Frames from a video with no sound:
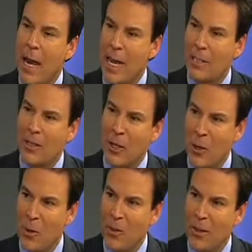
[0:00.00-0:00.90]
ask
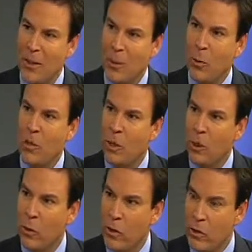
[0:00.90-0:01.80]
you, the ones that are
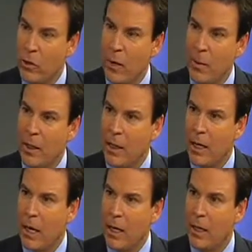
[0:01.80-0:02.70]
doing the scraping and the
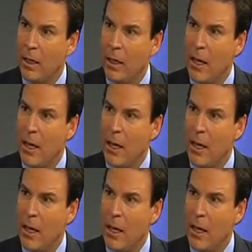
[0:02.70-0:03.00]
cutting,